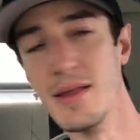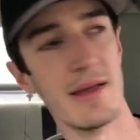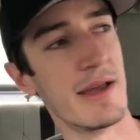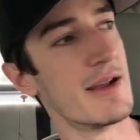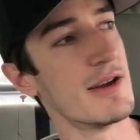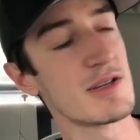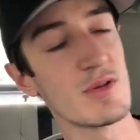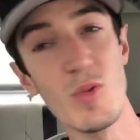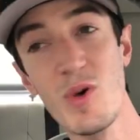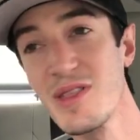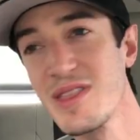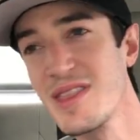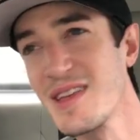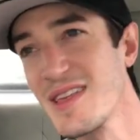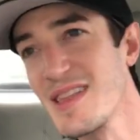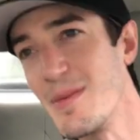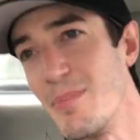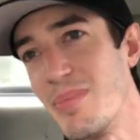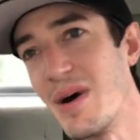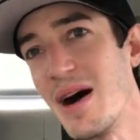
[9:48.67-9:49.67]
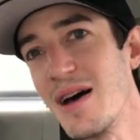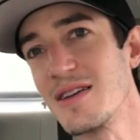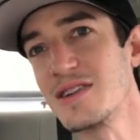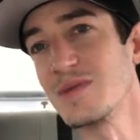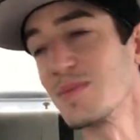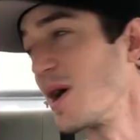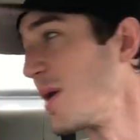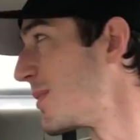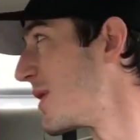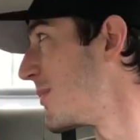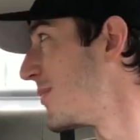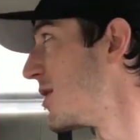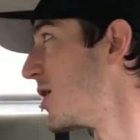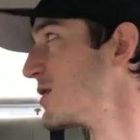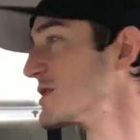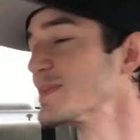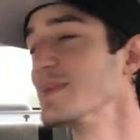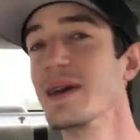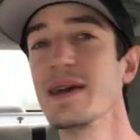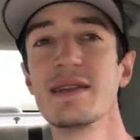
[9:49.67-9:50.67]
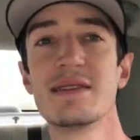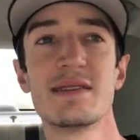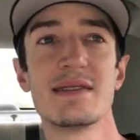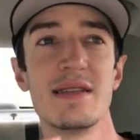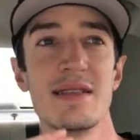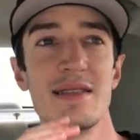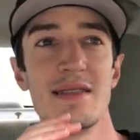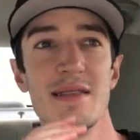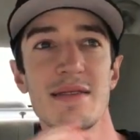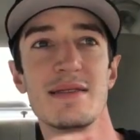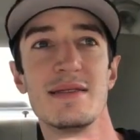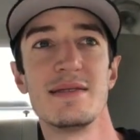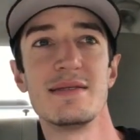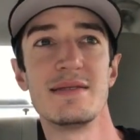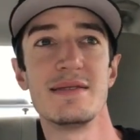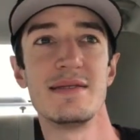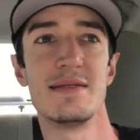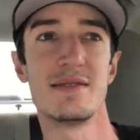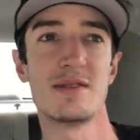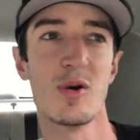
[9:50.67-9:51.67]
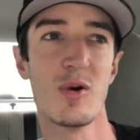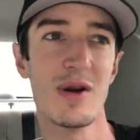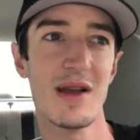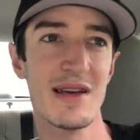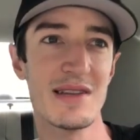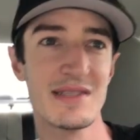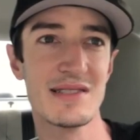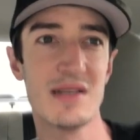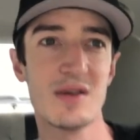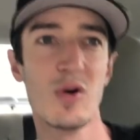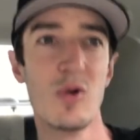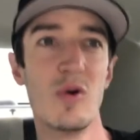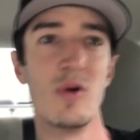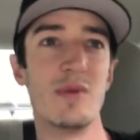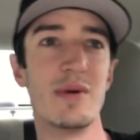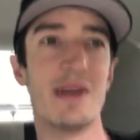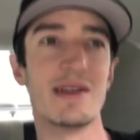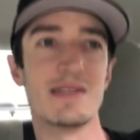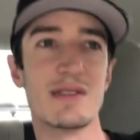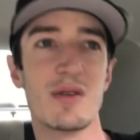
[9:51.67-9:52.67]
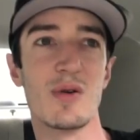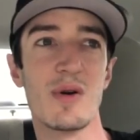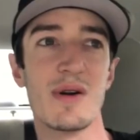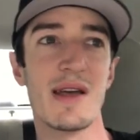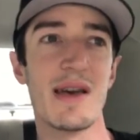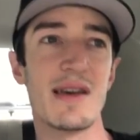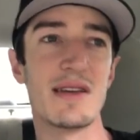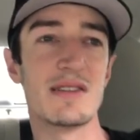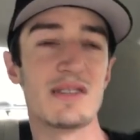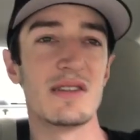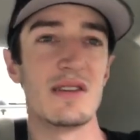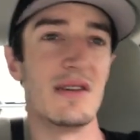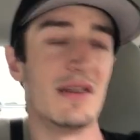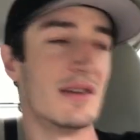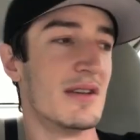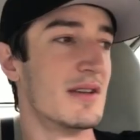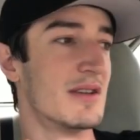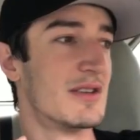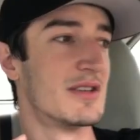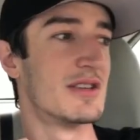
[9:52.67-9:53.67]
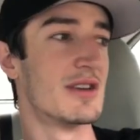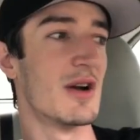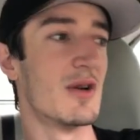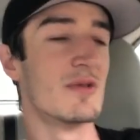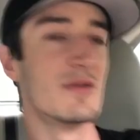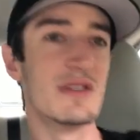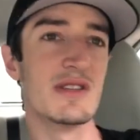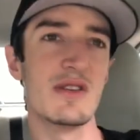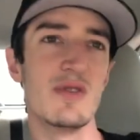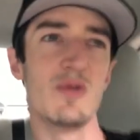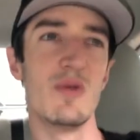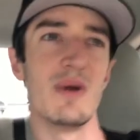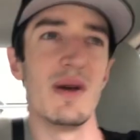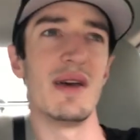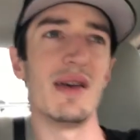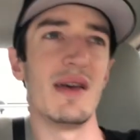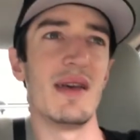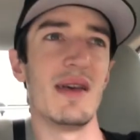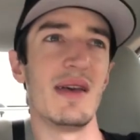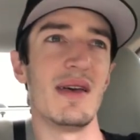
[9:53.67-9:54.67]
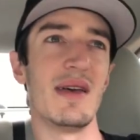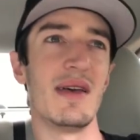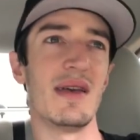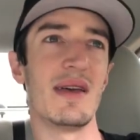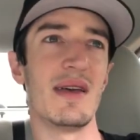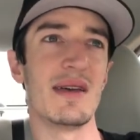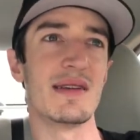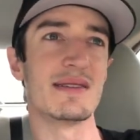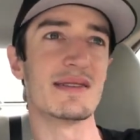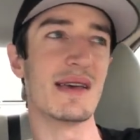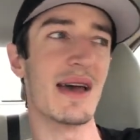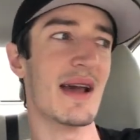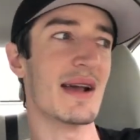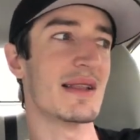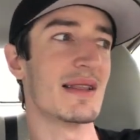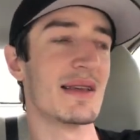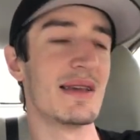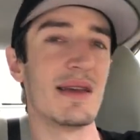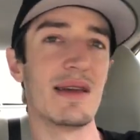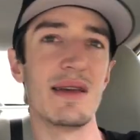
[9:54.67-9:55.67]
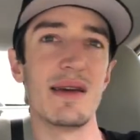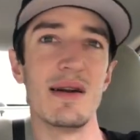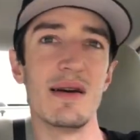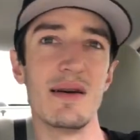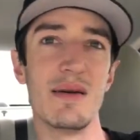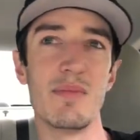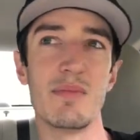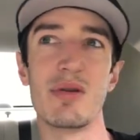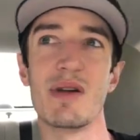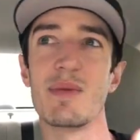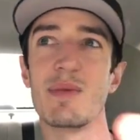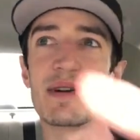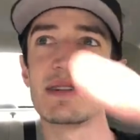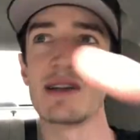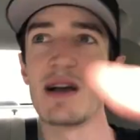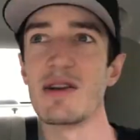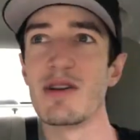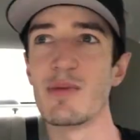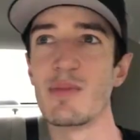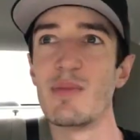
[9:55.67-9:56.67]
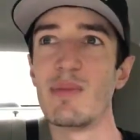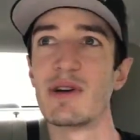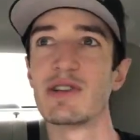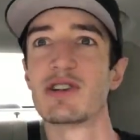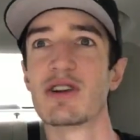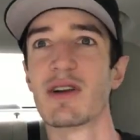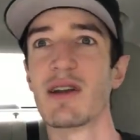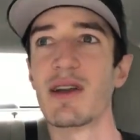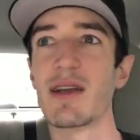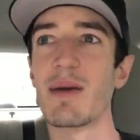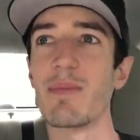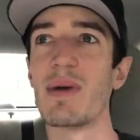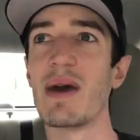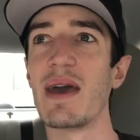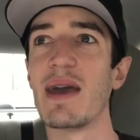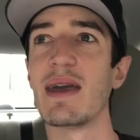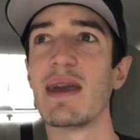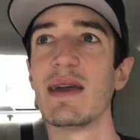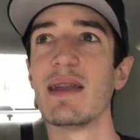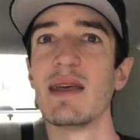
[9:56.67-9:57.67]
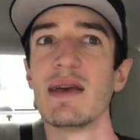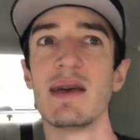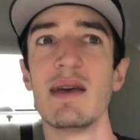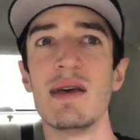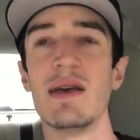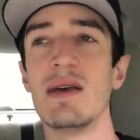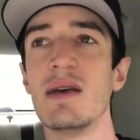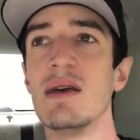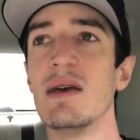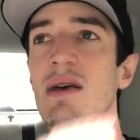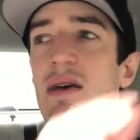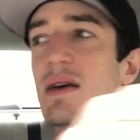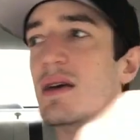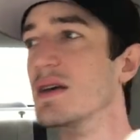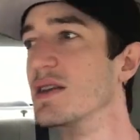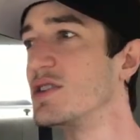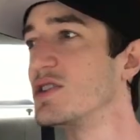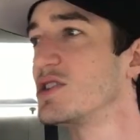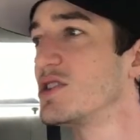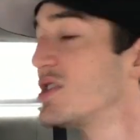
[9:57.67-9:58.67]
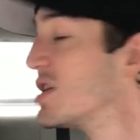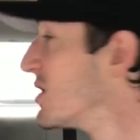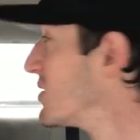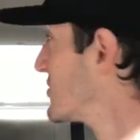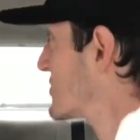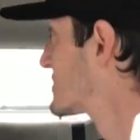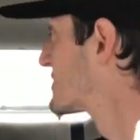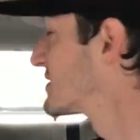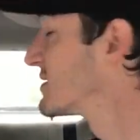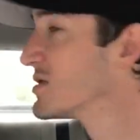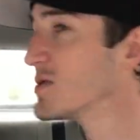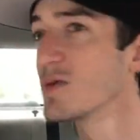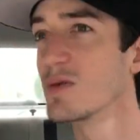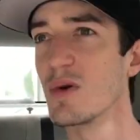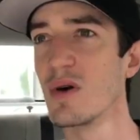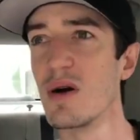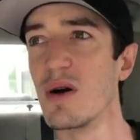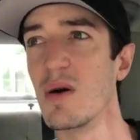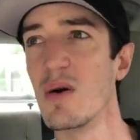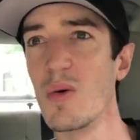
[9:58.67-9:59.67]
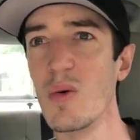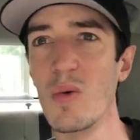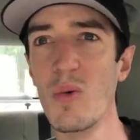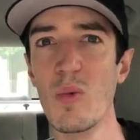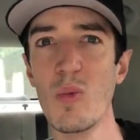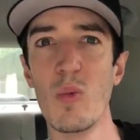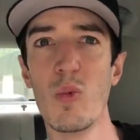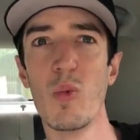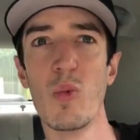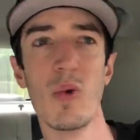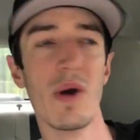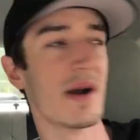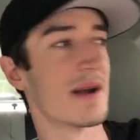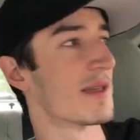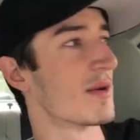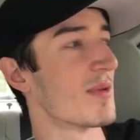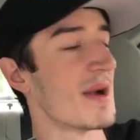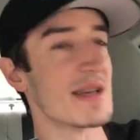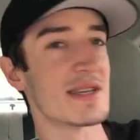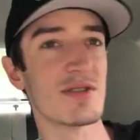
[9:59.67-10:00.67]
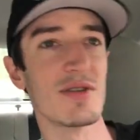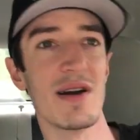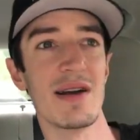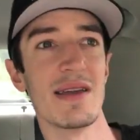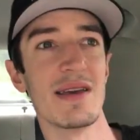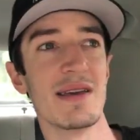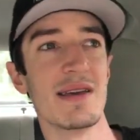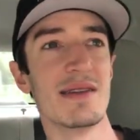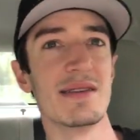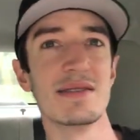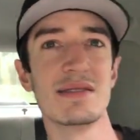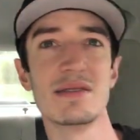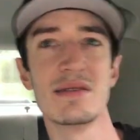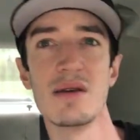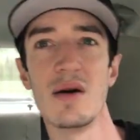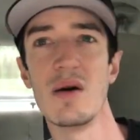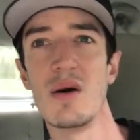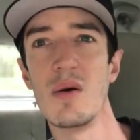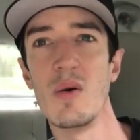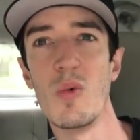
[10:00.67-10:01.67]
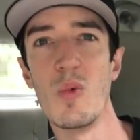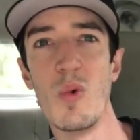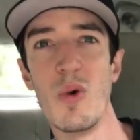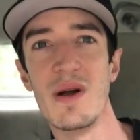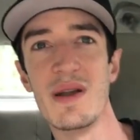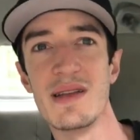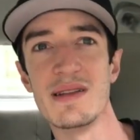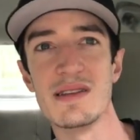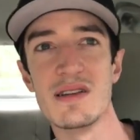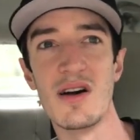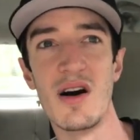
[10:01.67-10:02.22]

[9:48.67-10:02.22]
Here's one thing that bothers me about Postmates. DoorDash is cool because DoorDash shows you exactly pretty much how much you're gonna get paid. It shows you where the restaurant is, what it's